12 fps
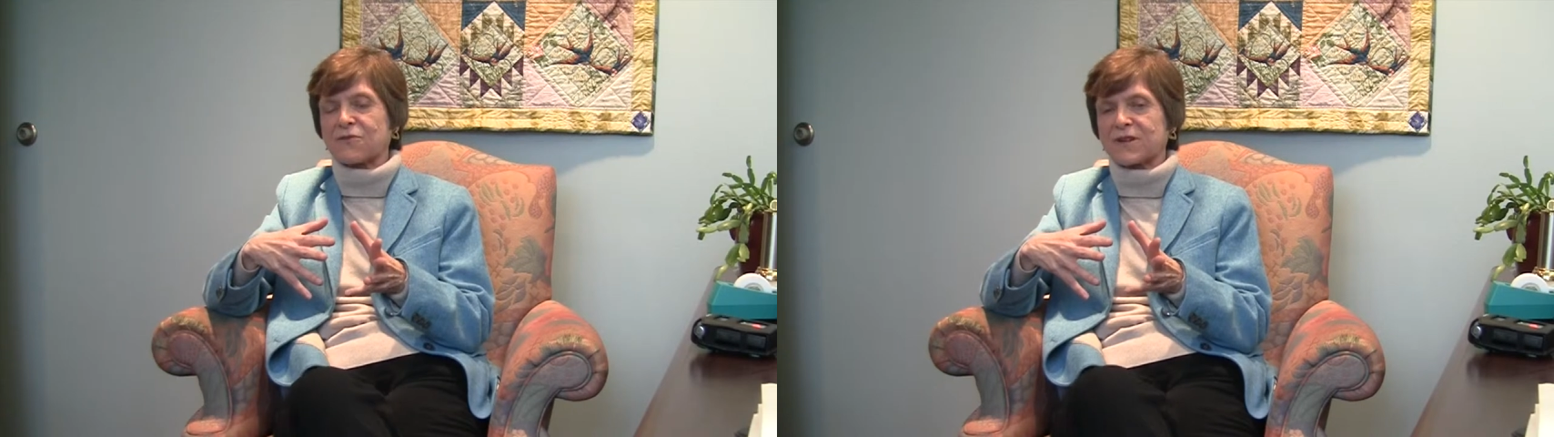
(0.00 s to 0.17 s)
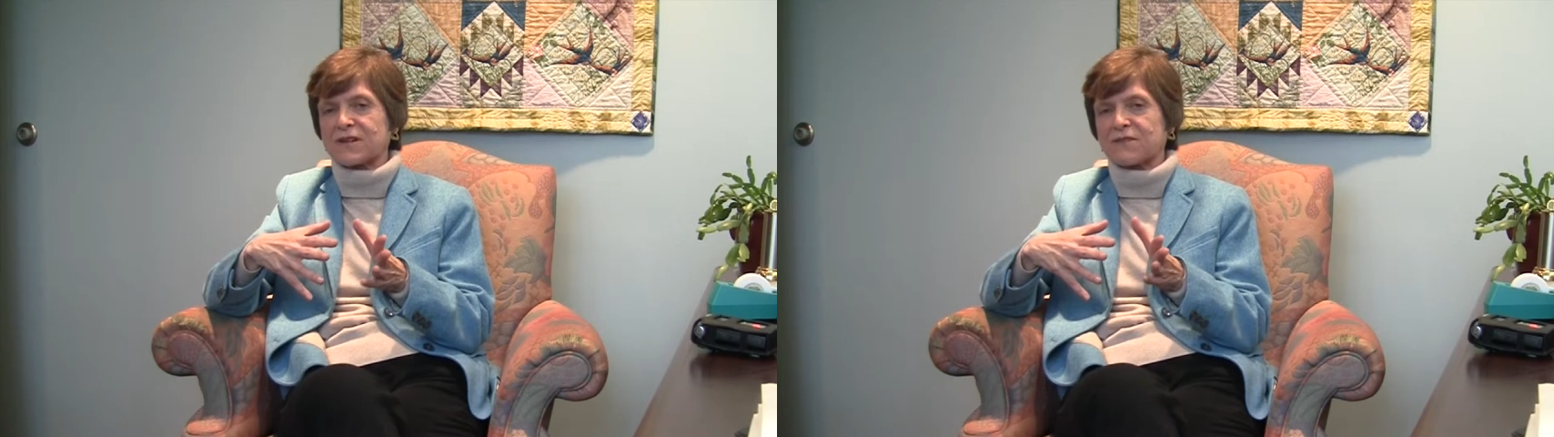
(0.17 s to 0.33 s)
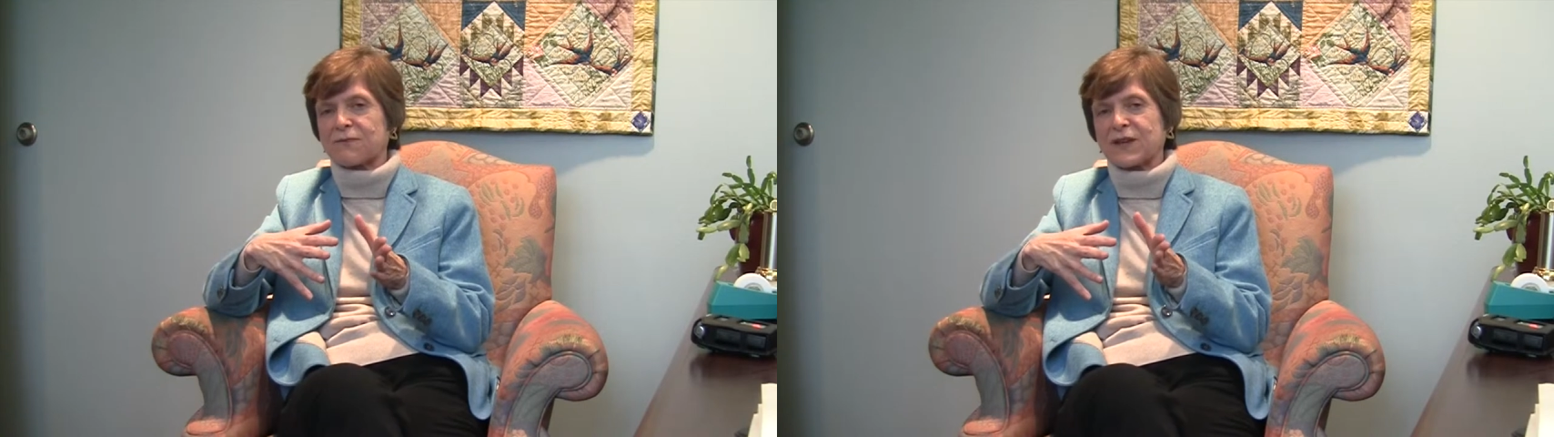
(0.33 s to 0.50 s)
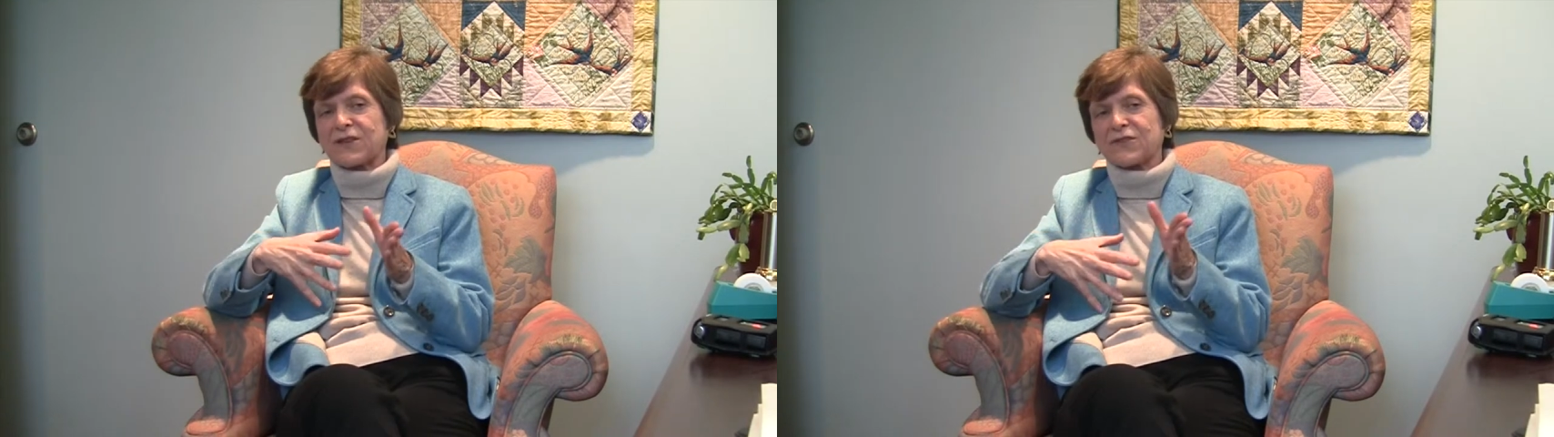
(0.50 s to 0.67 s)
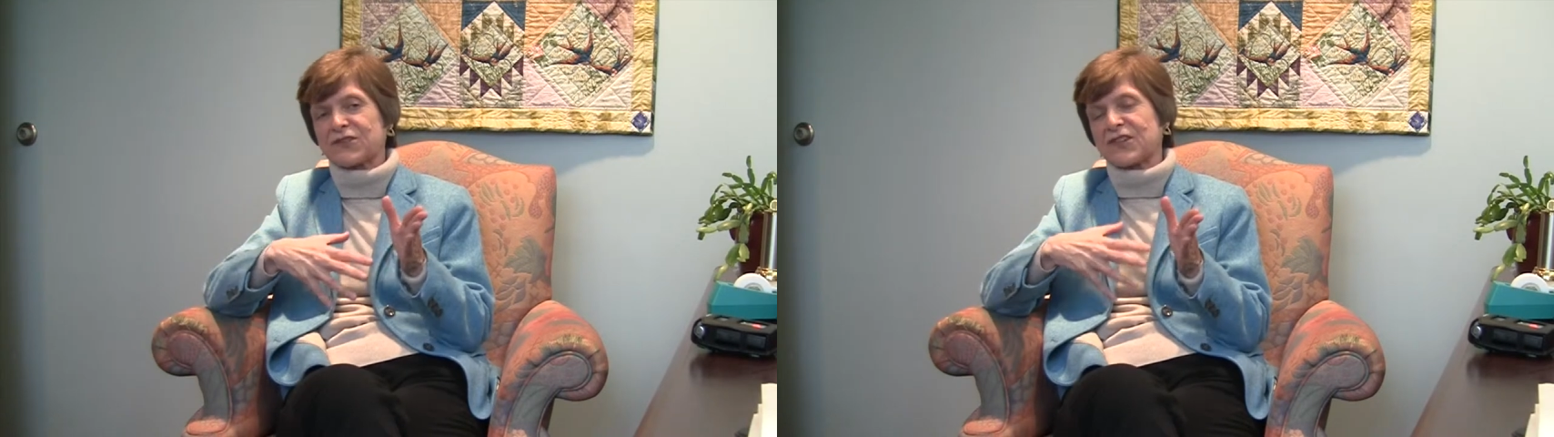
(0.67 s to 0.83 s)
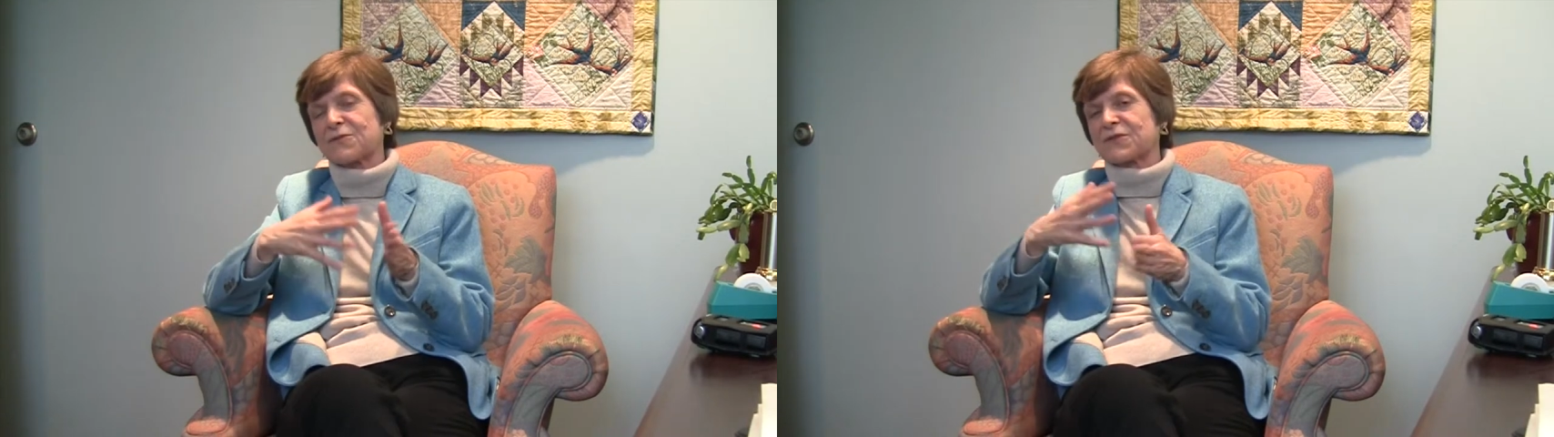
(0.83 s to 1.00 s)
when
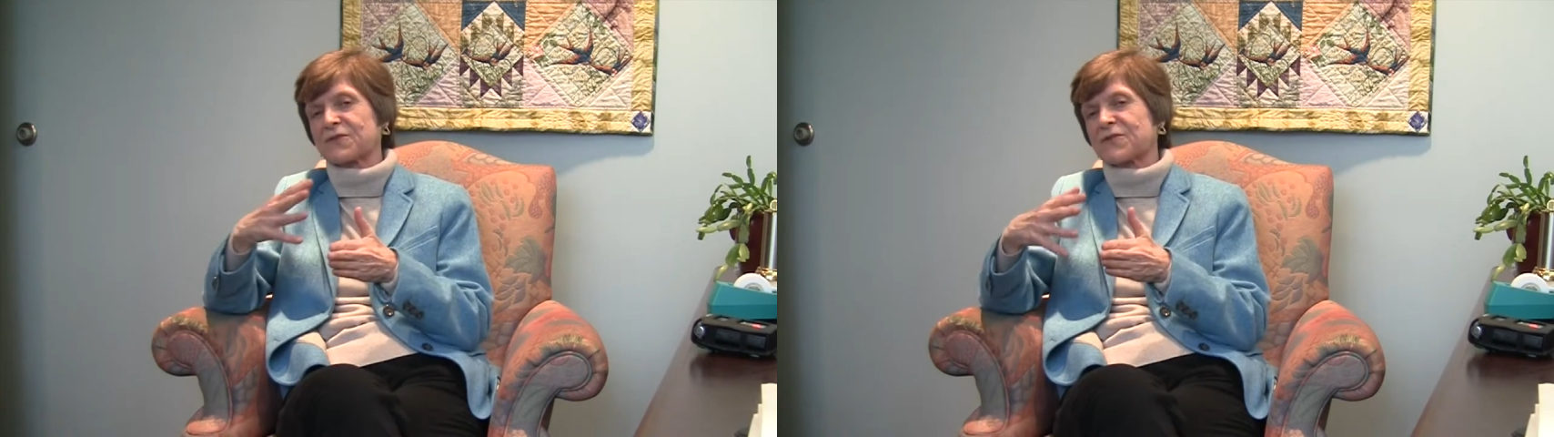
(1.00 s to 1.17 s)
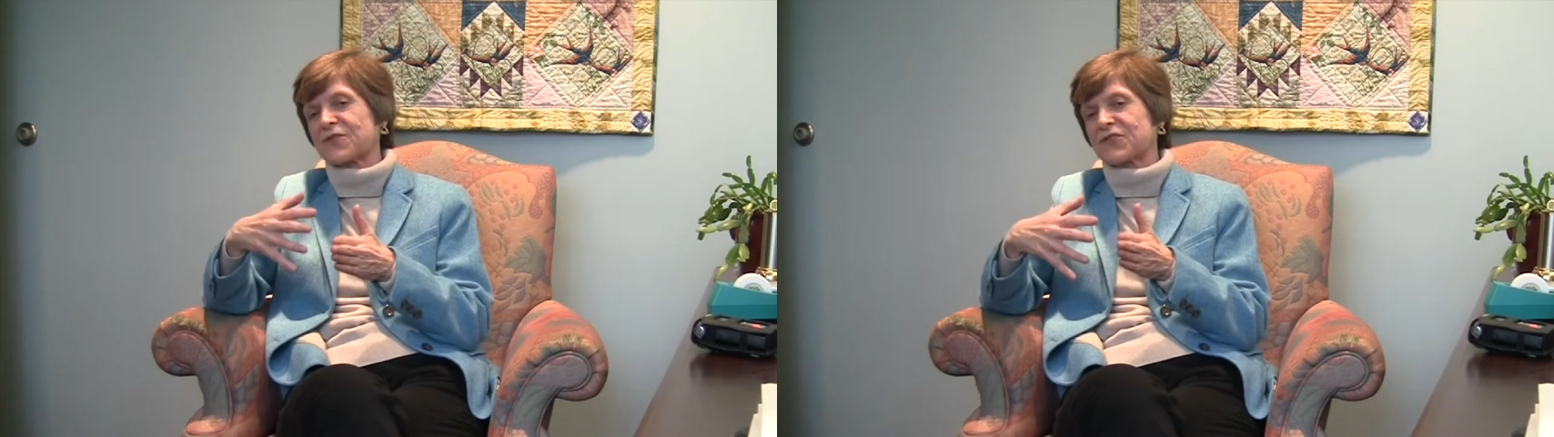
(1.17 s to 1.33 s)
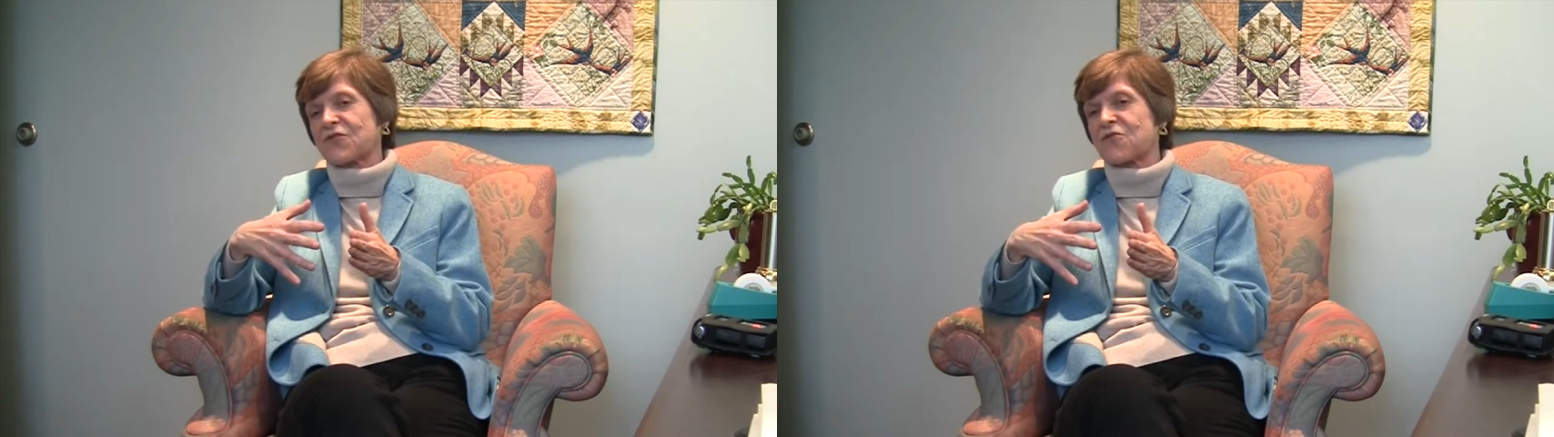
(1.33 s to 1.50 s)
BUC was first